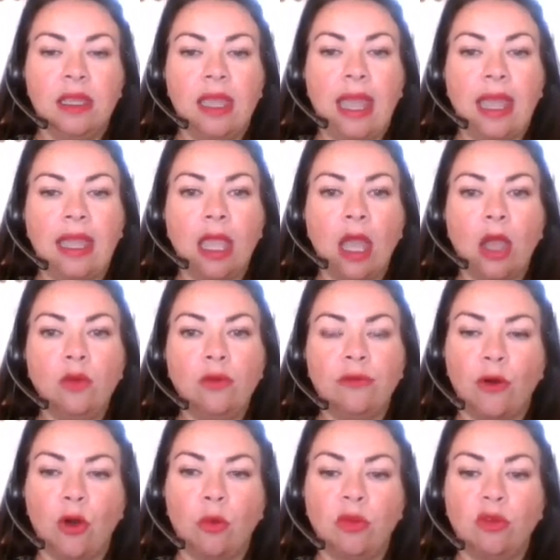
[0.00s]
and go
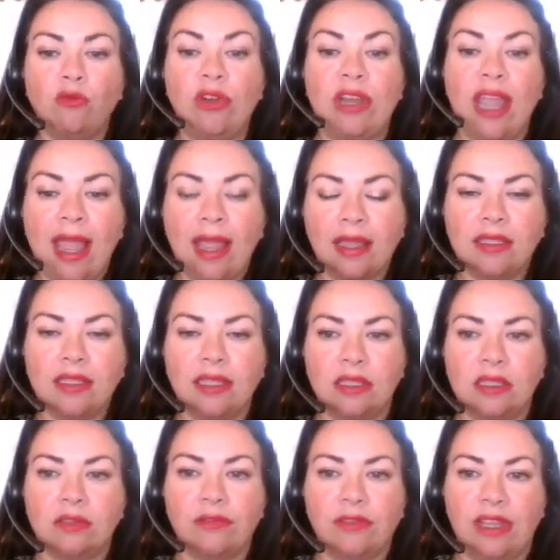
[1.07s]
from reacting
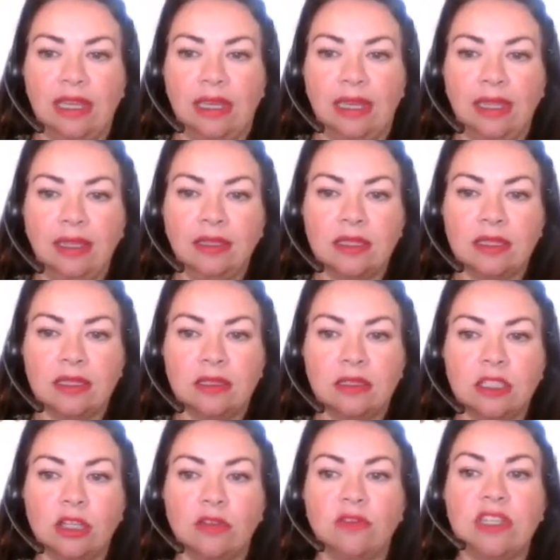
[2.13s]
to feelings
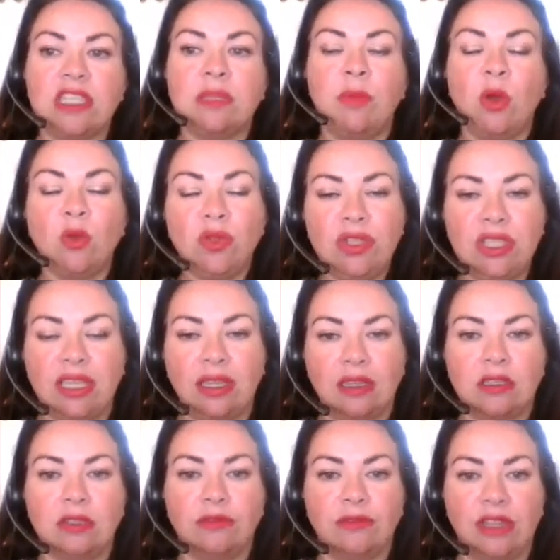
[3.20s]
to responding
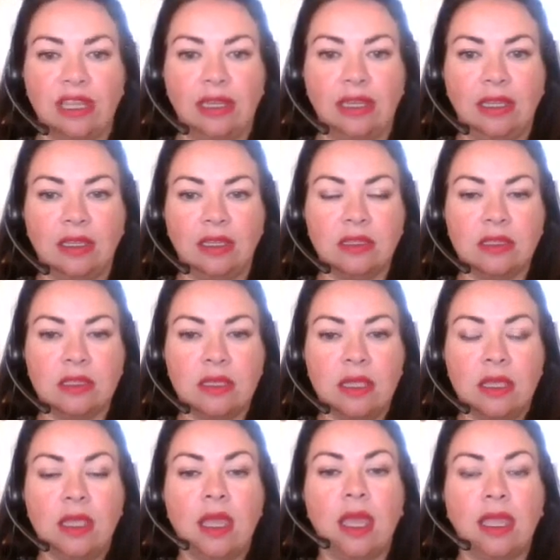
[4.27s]
to feelings,
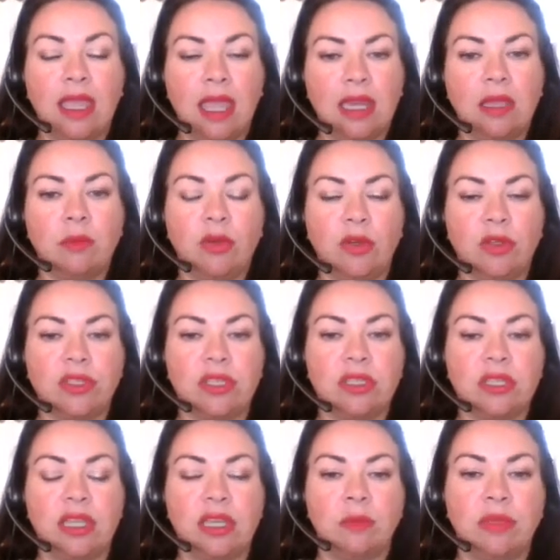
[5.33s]
again, it puts us
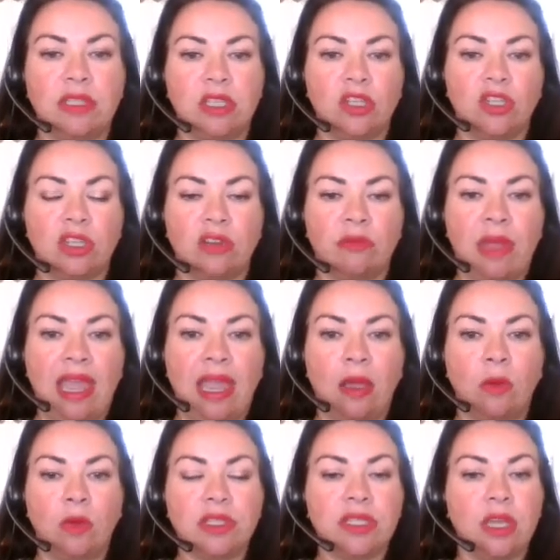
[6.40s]
in a position of
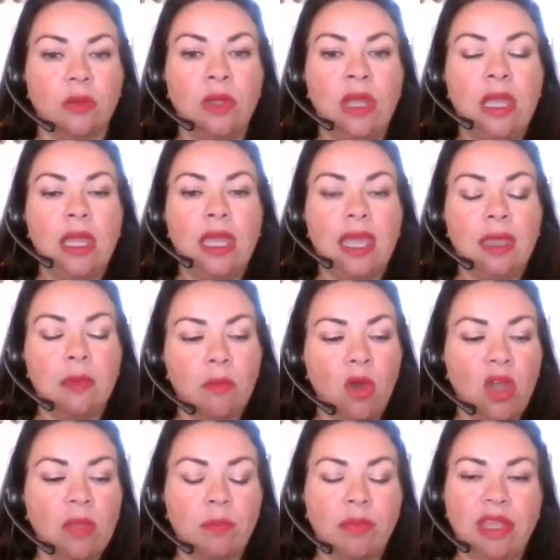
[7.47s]
power. So it
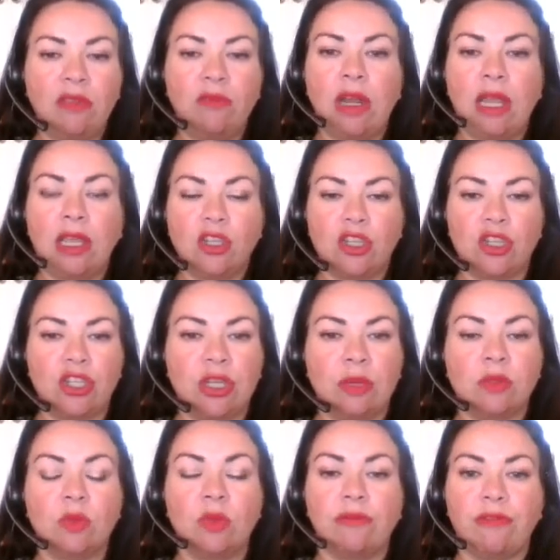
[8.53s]
might be
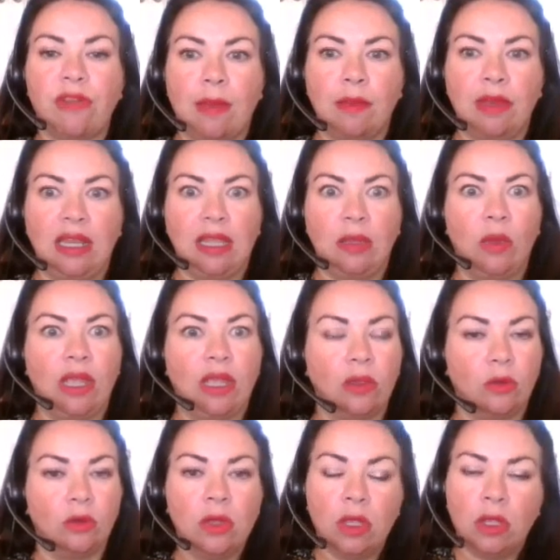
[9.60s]
relationships with family where
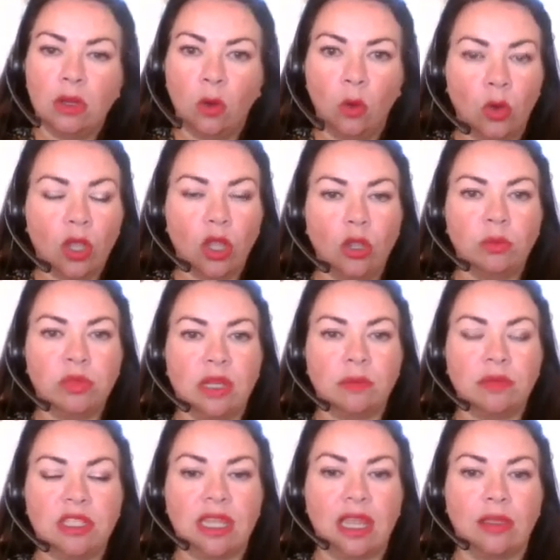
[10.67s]
you're all cooped up
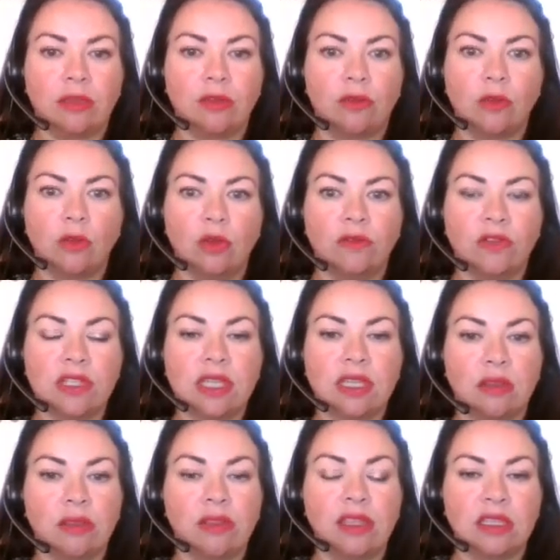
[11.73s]
together and all of a
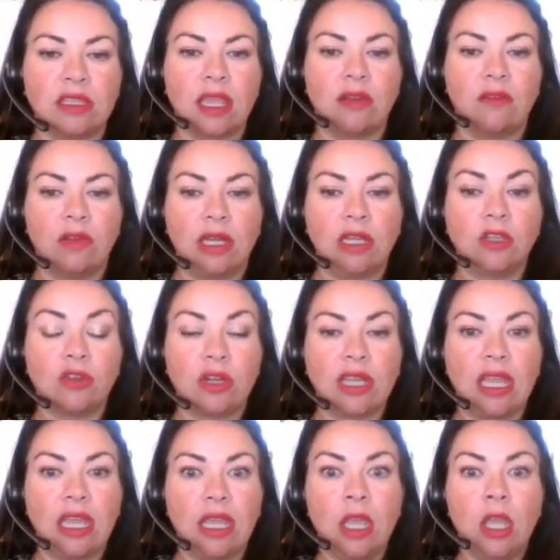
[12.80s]
sudden things get really
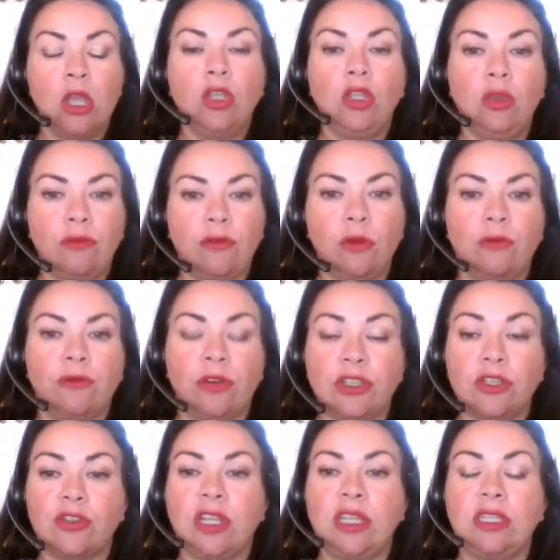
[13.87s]
tricky. You feel
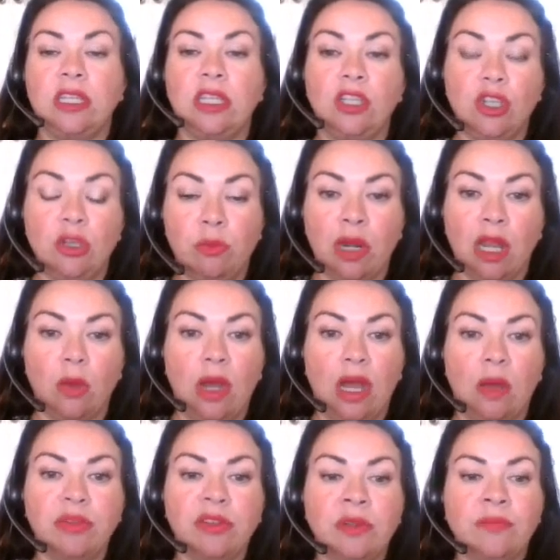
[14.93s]
frustrated, you blow
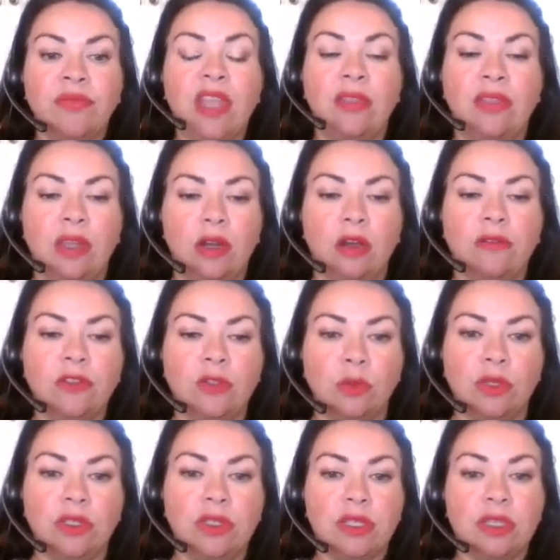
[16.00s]
up, and then
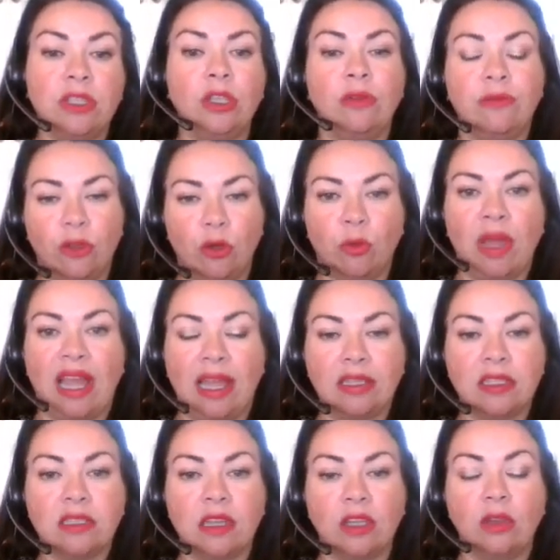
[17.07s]
afterwards you feel bad
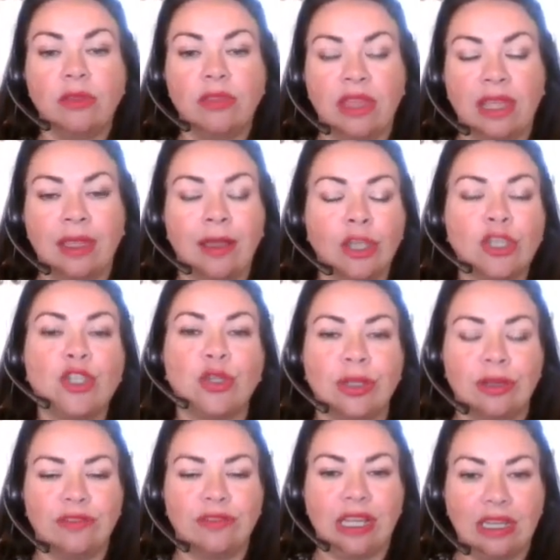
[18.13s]
and you think, I shouldn't
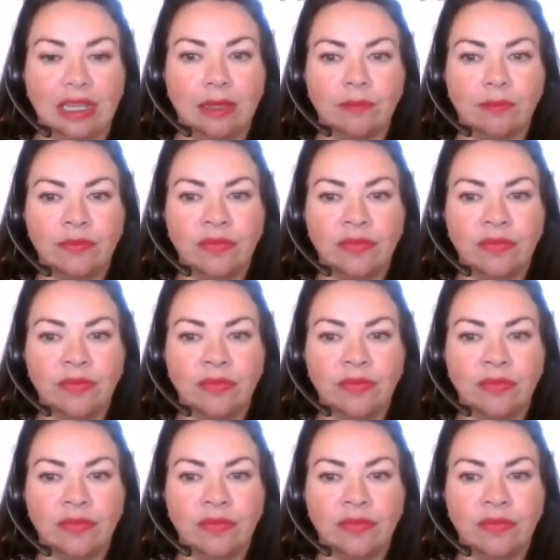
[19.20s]
have done it.